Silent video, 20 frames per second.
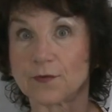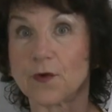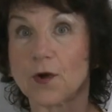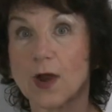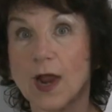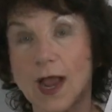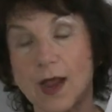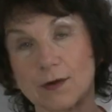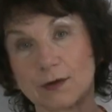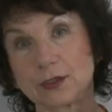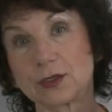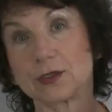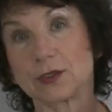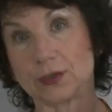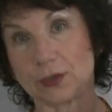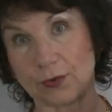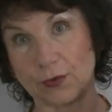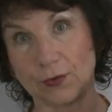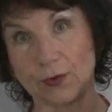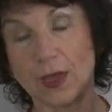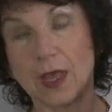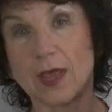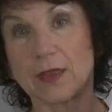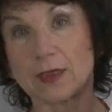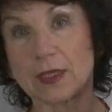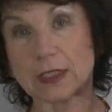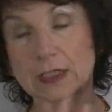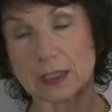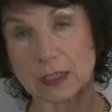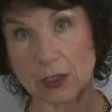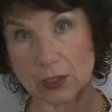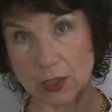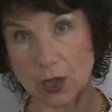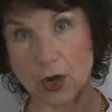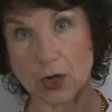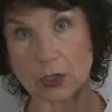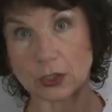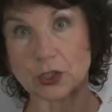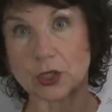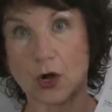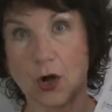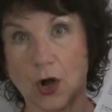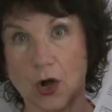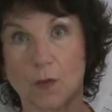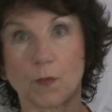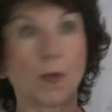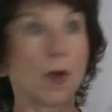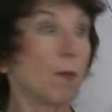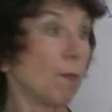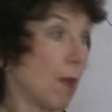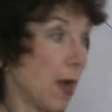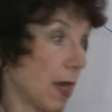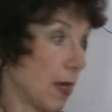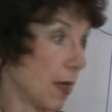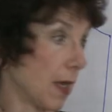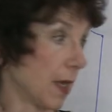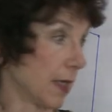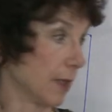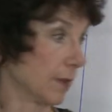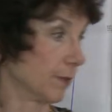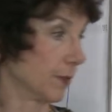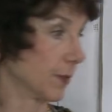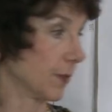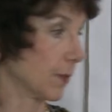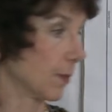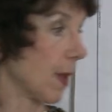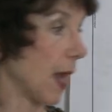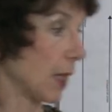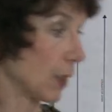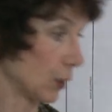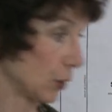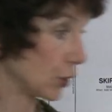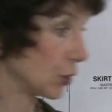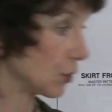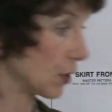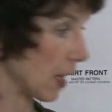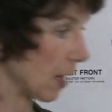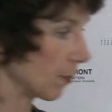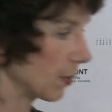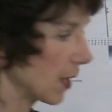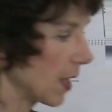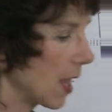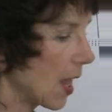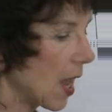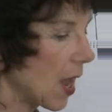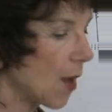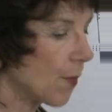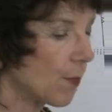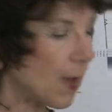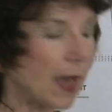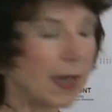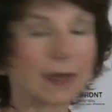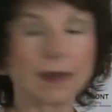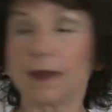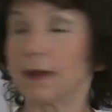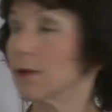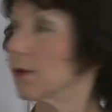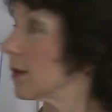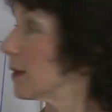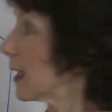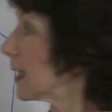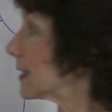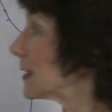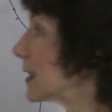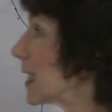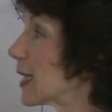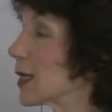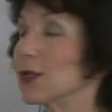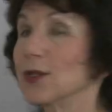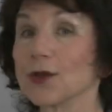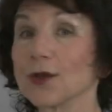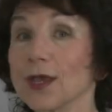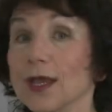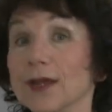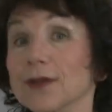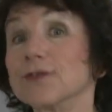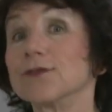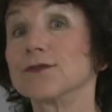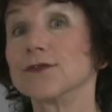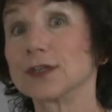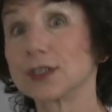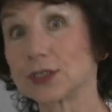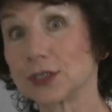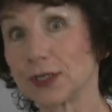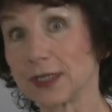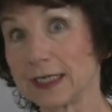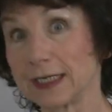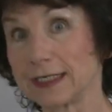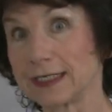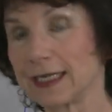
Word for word: for how to do this large arm minor tune-up. But let's take a look at it visually